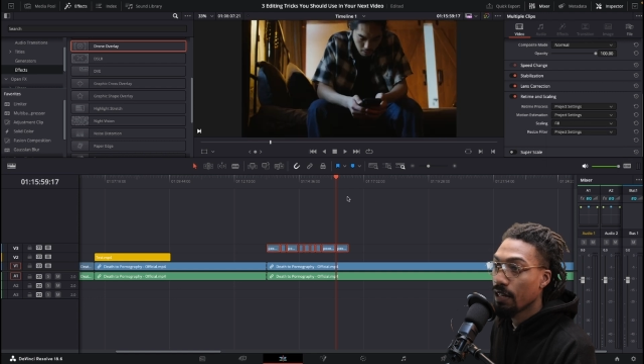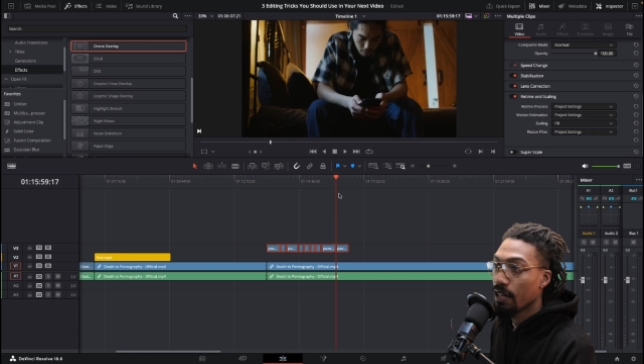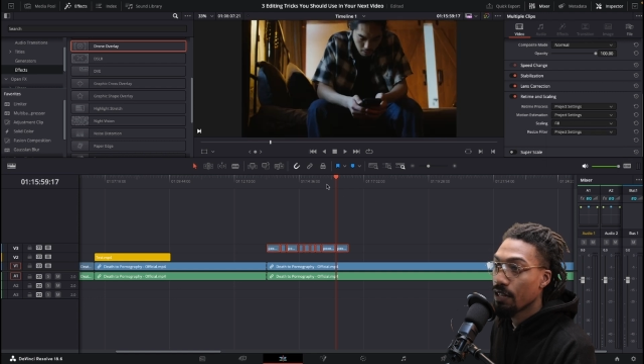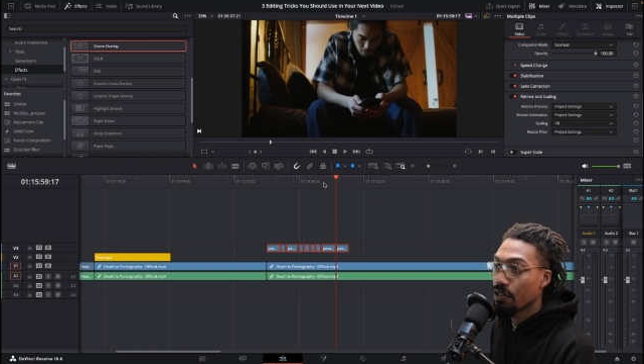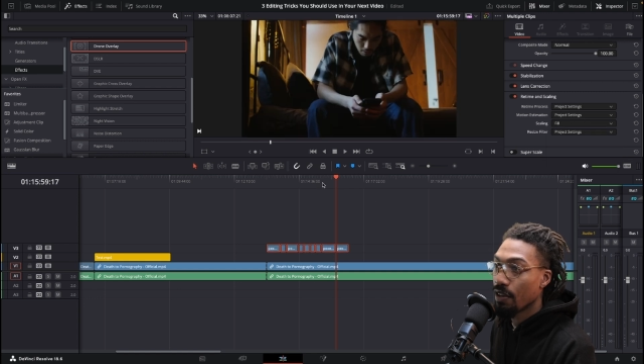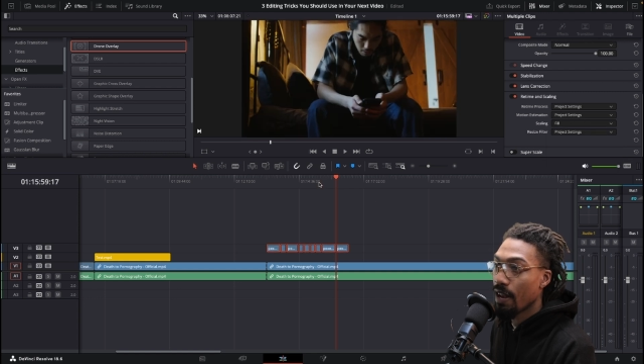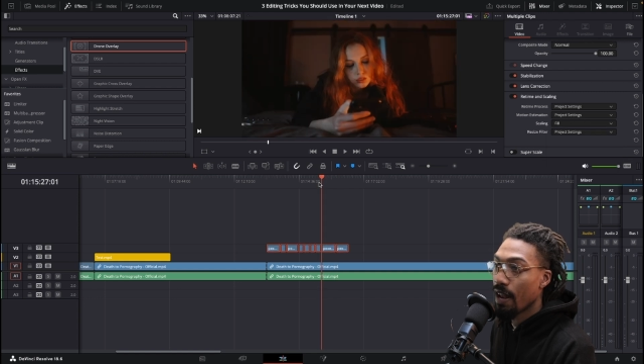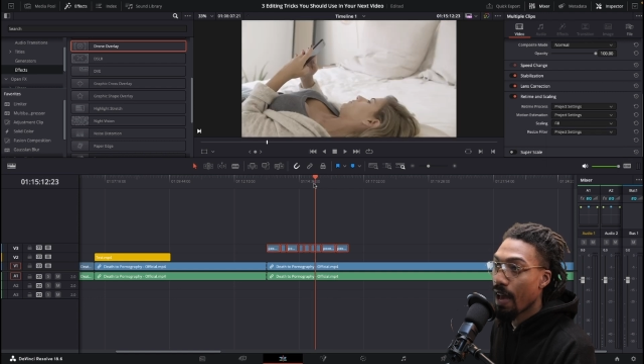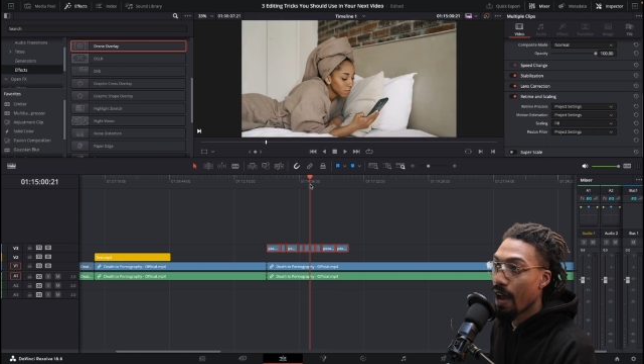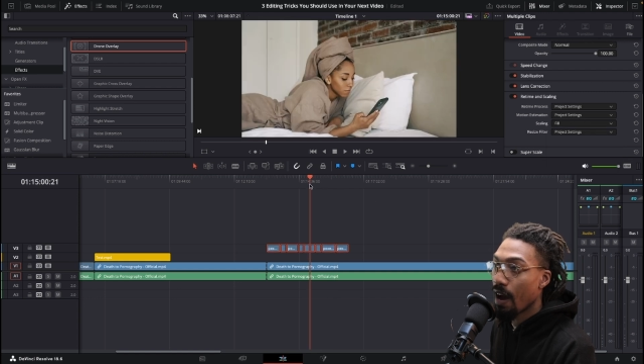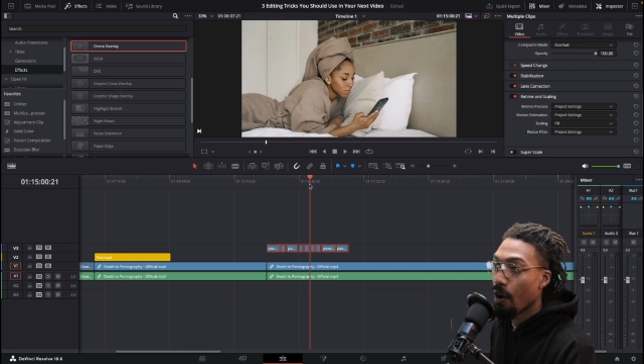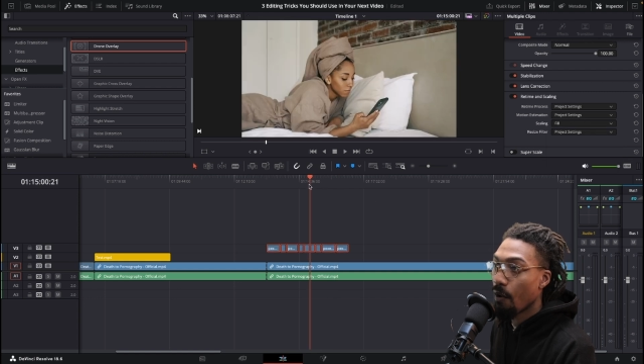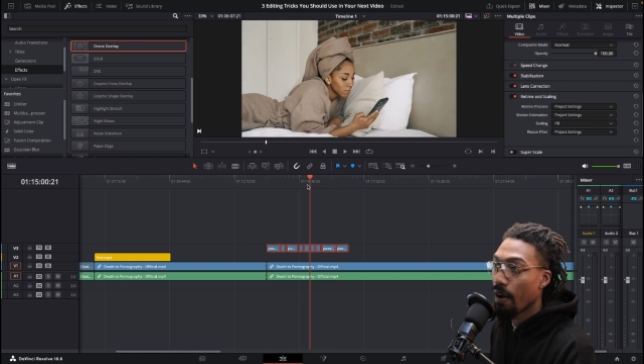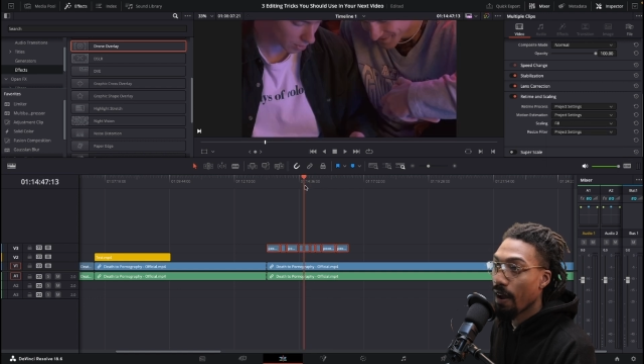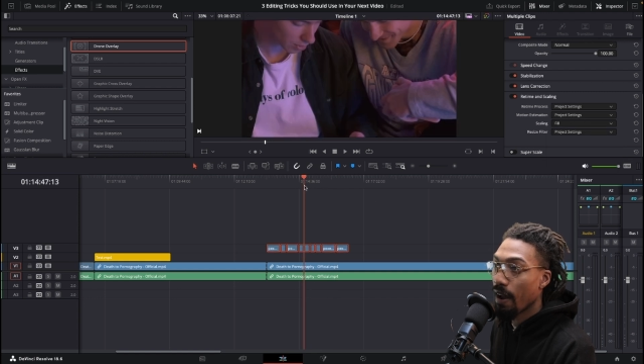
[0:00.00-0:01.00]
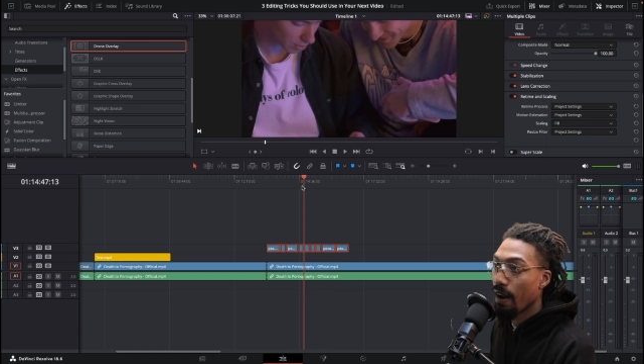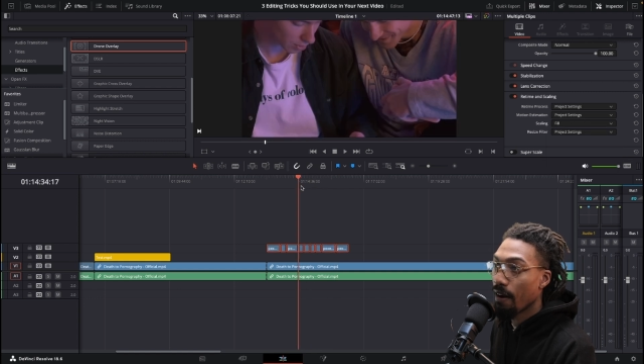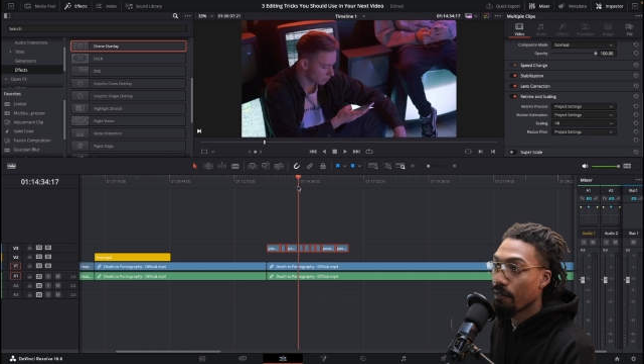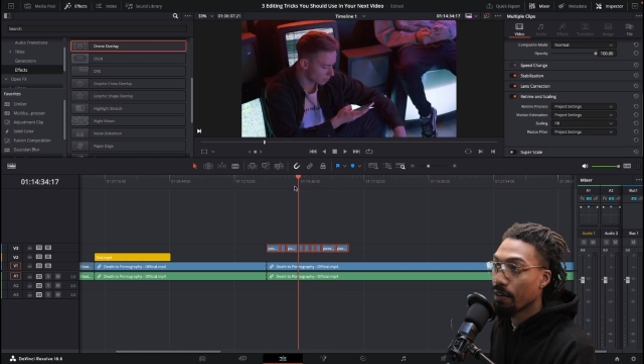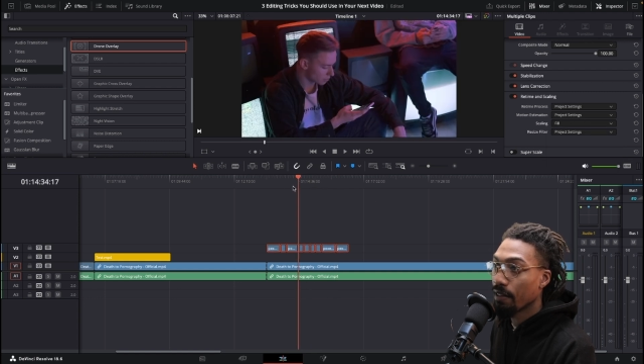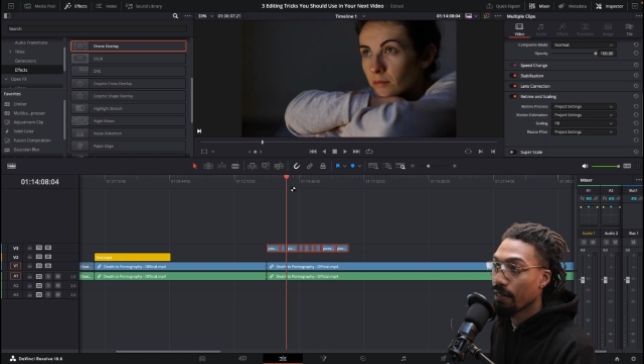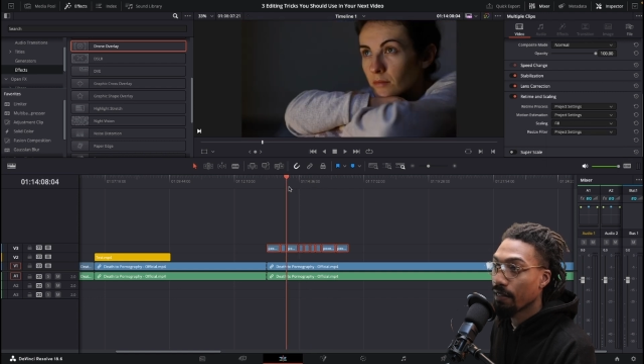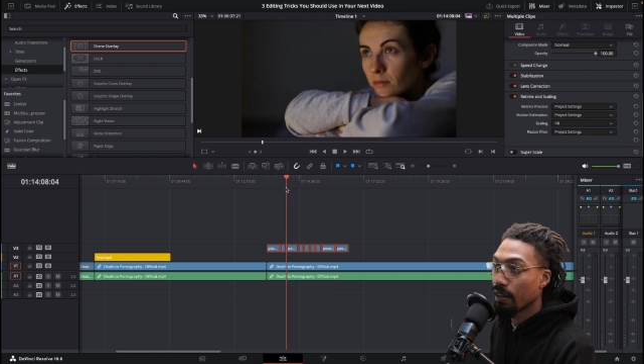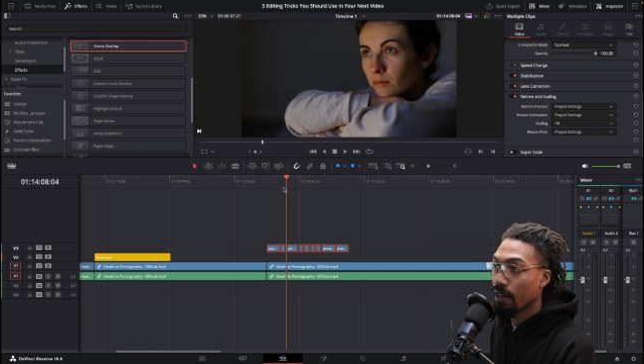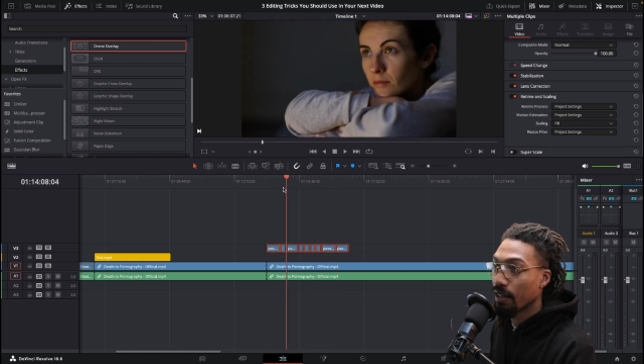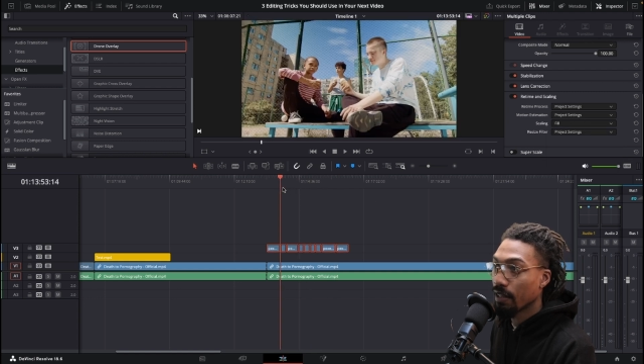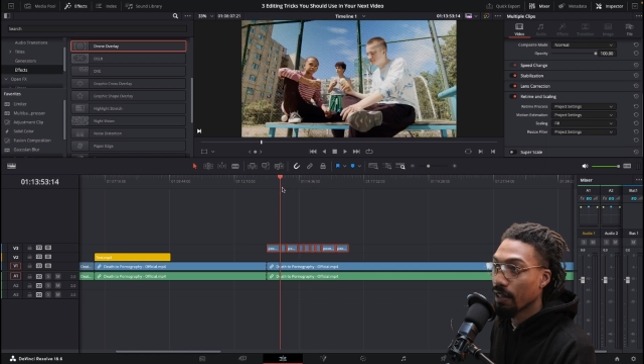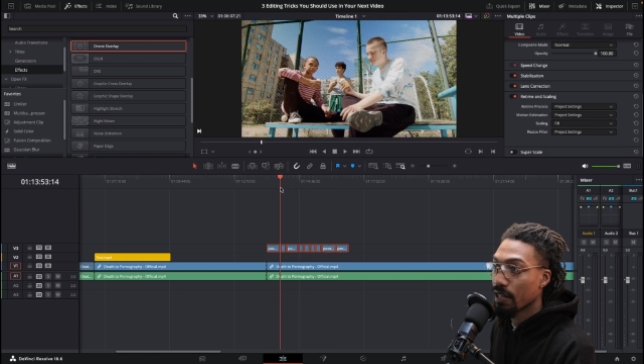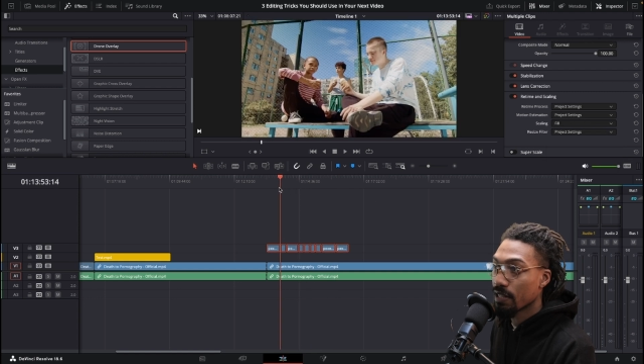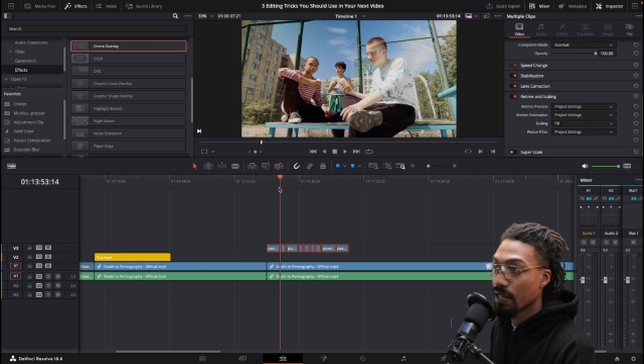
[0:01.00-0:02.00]
So now
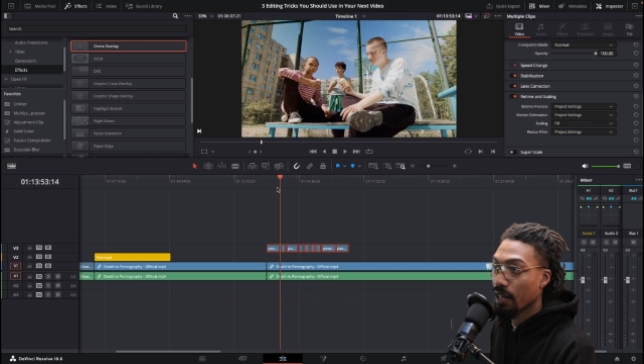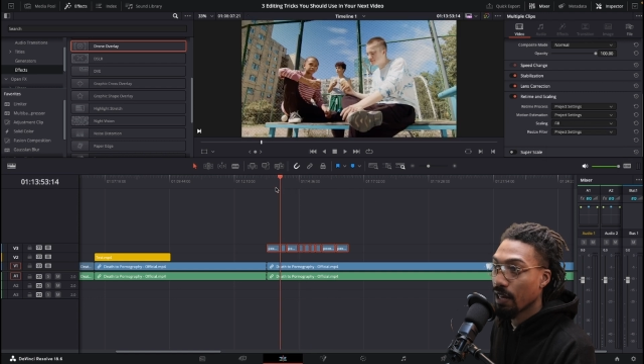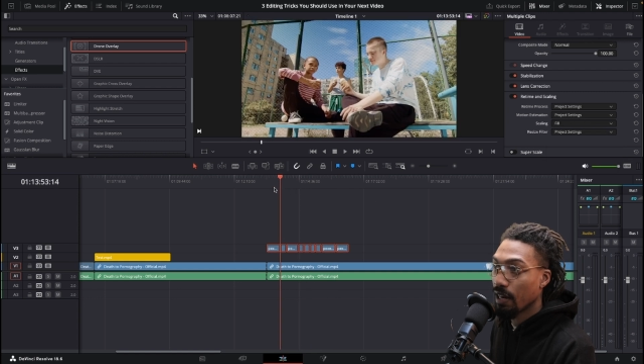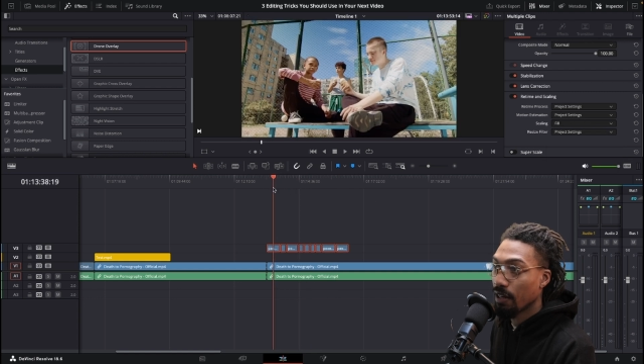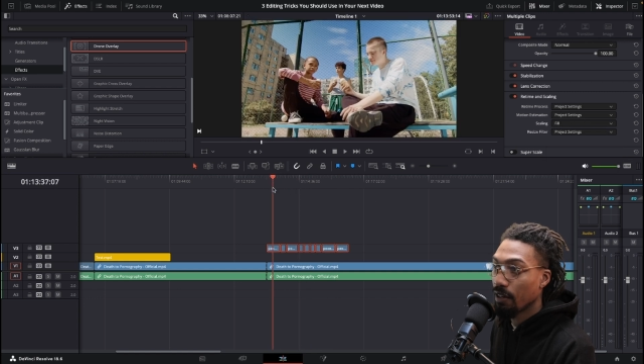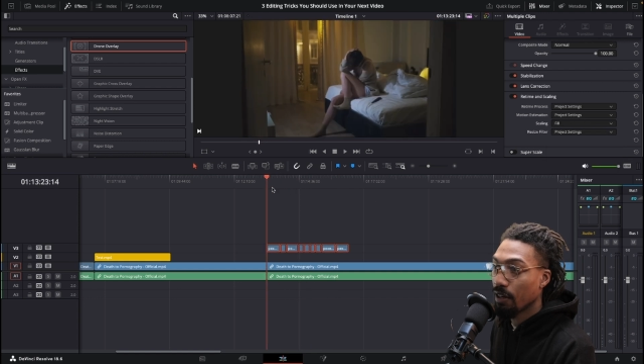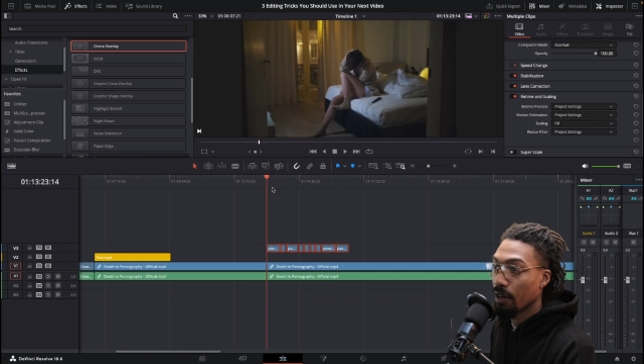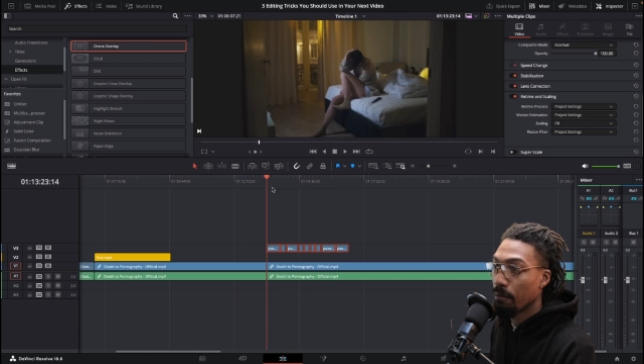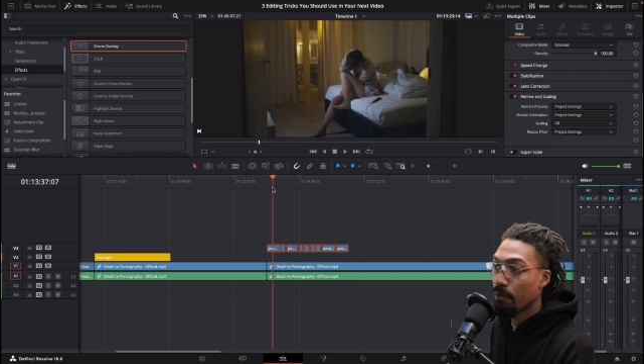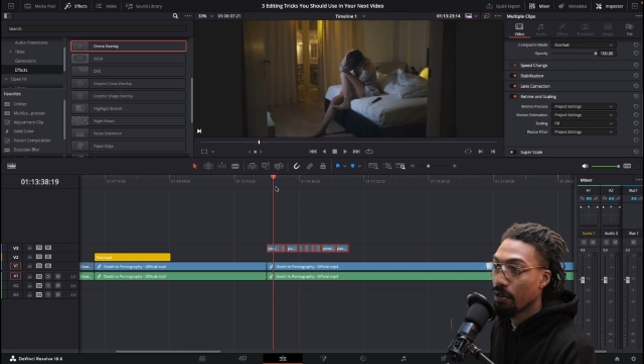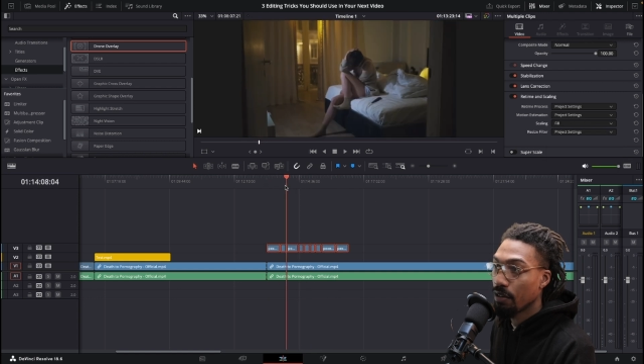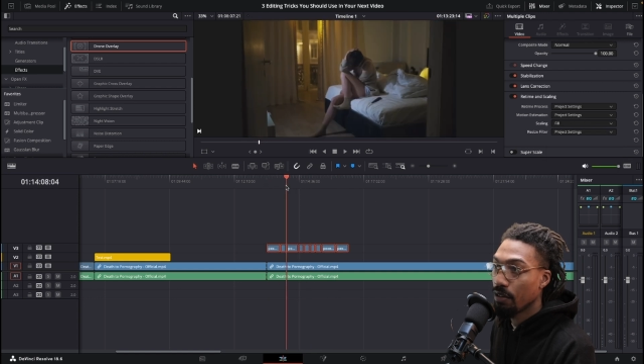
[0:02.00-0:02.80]
everything is lined up.